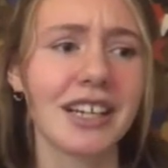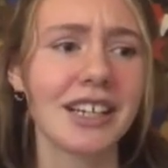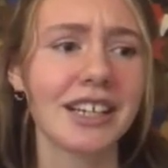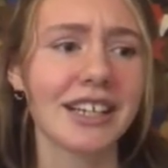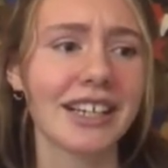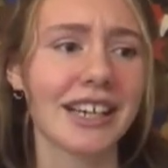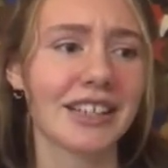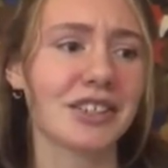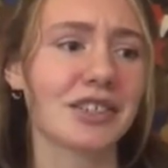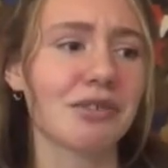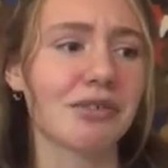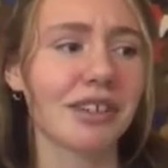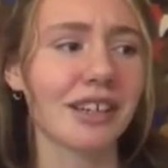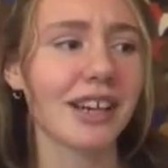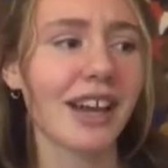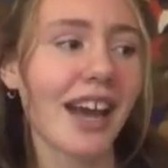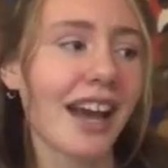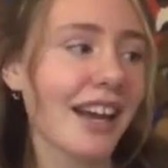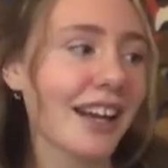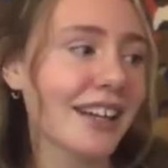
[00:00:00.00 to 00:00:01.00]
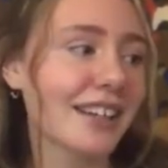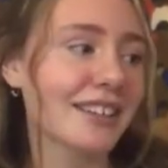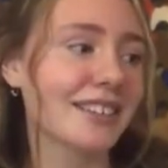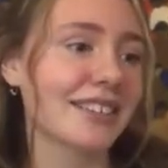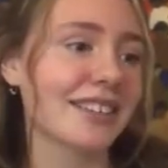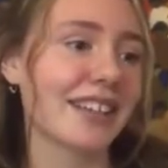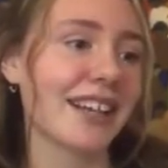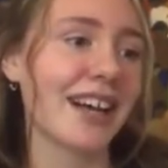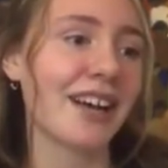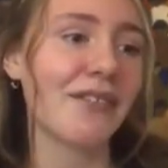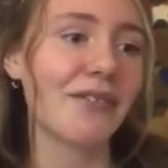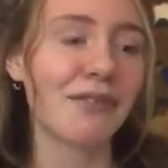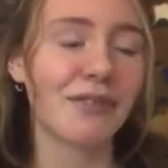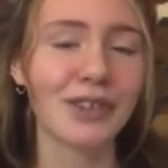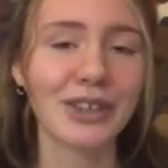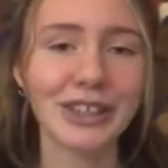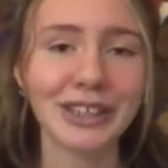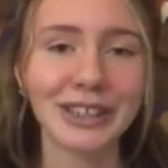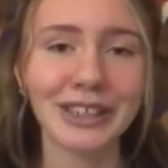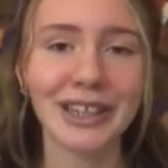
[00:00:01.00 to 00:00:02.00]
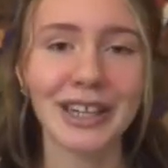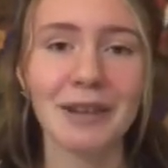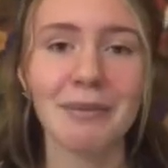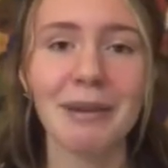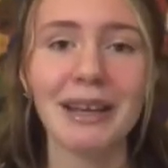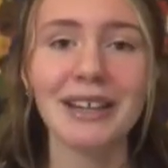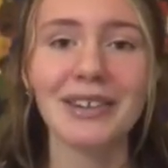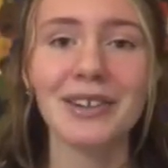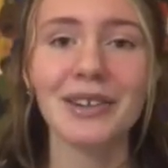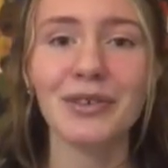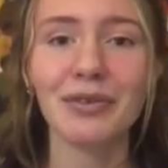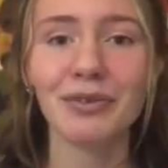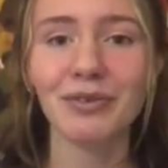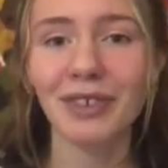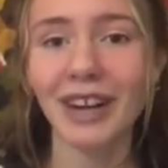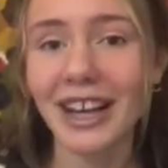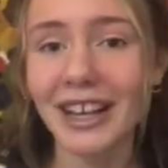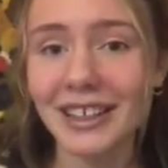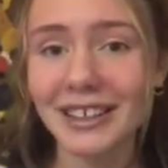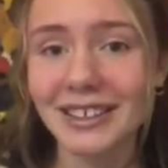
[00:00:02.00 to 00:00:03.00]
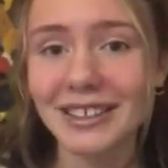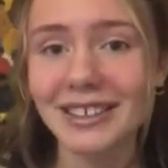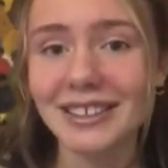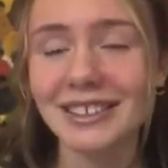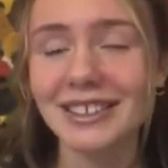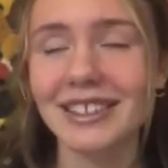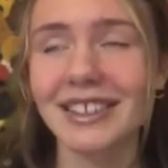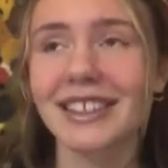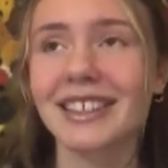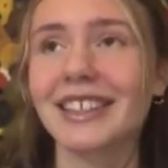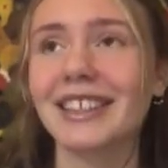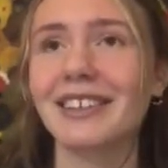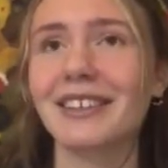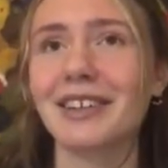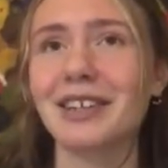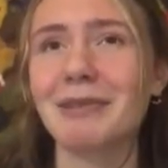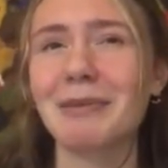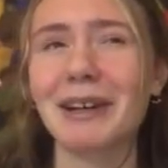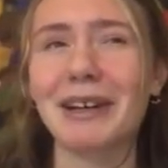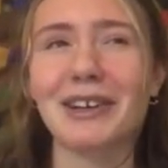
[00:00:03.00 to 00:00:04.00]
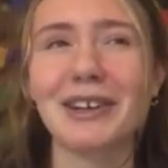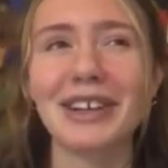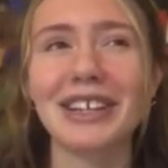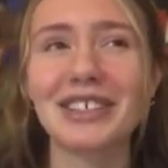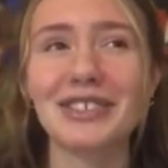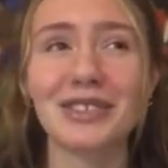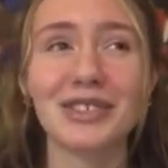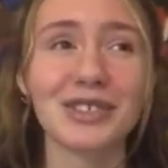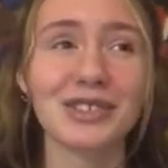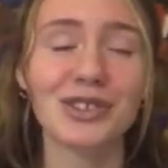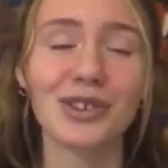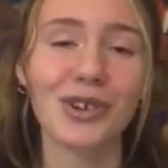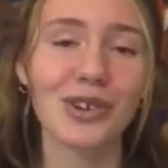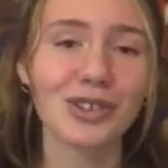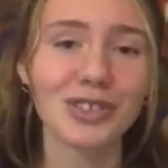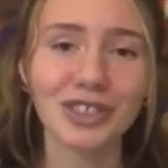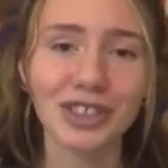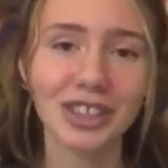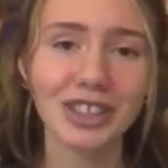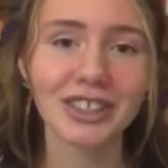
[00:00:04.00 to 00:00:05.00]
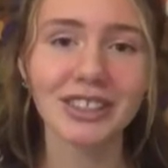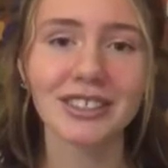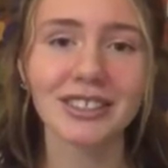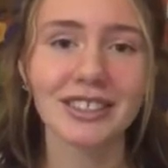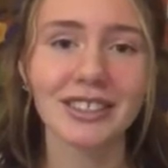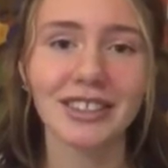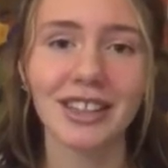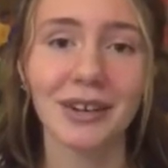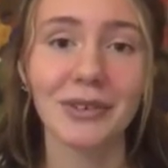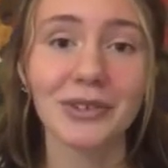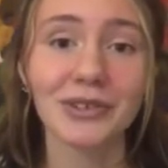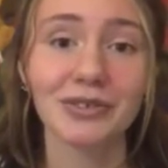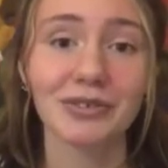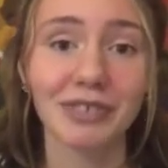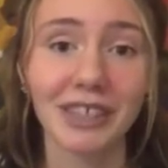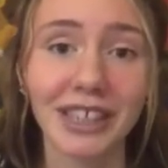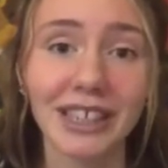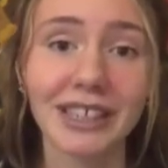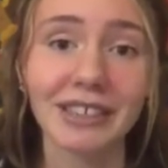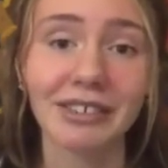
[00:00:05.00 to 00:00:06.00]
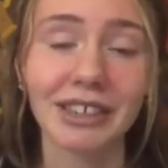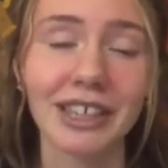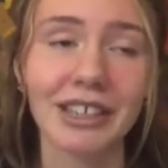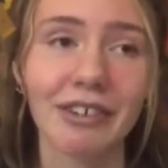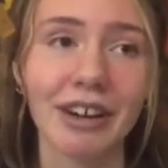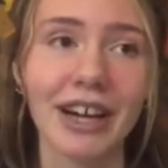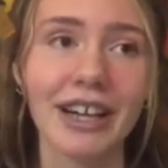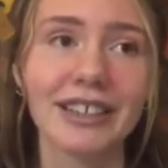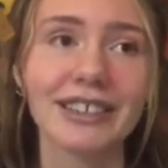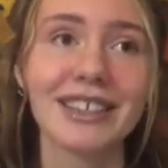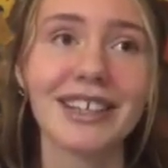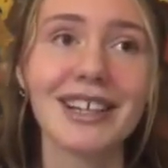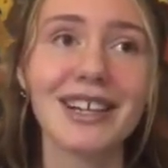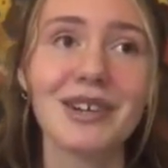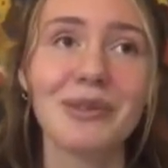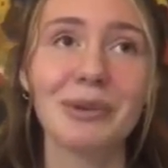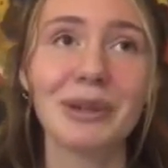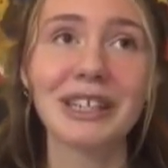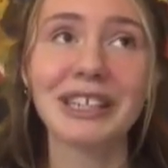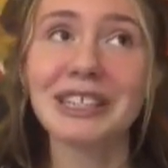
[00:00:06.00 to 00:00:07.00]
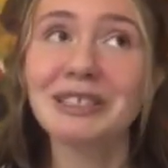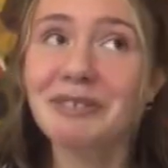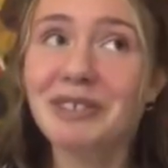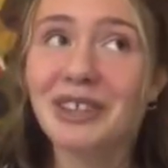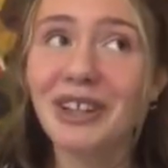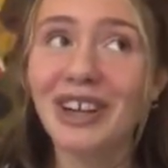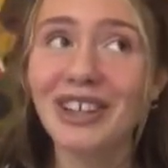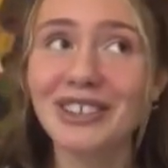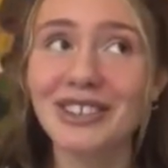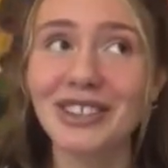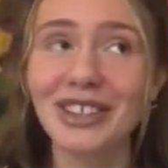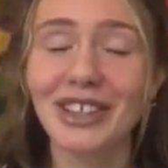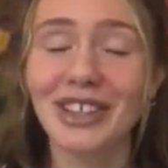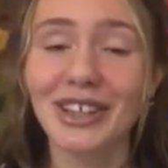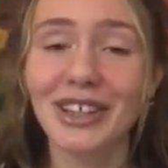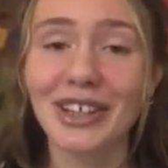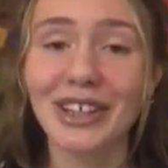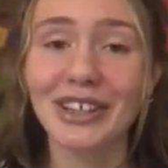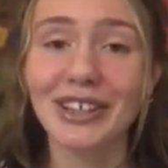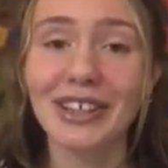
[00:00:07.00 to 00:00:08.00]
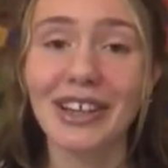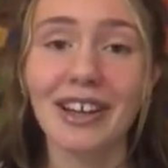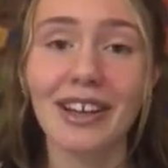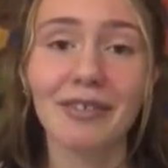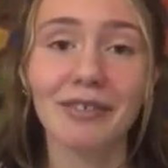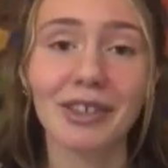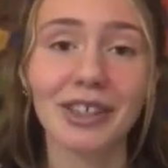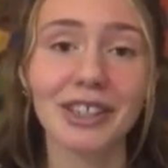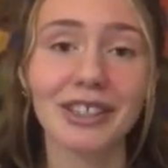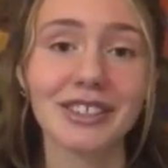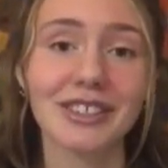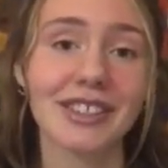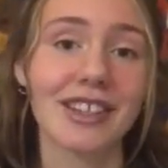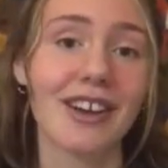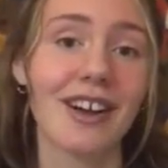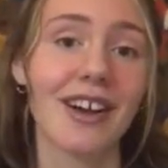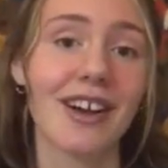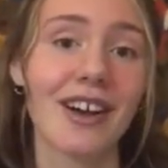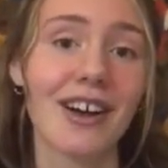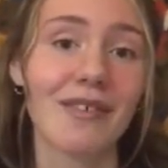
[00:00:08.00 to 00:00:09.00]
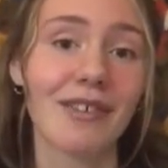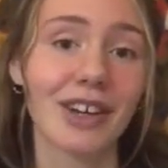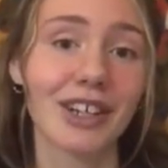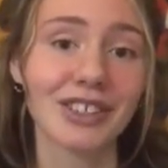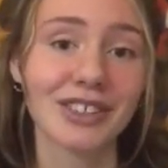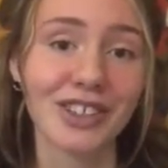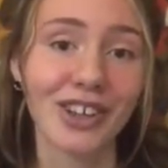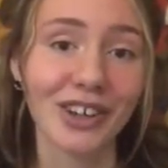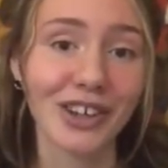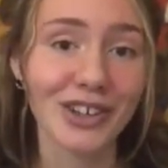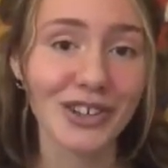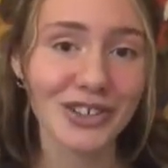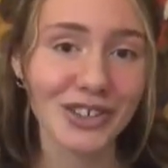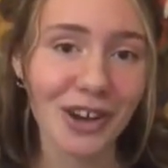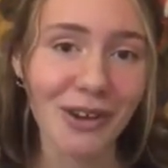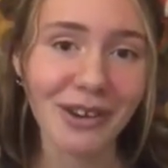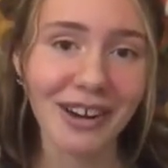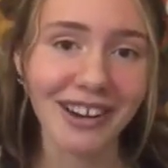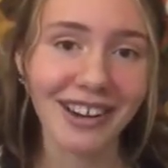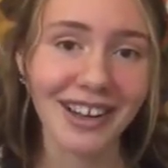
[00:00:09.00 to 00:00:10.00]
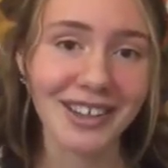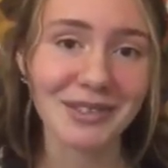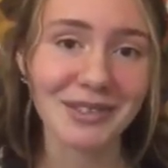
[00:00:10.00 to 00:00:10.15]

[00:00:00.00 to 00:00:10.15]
get to relax and have fun and make new friends and learn about each other's cultures. And that was really, really great. We even got to learn a verse of our song in Shona last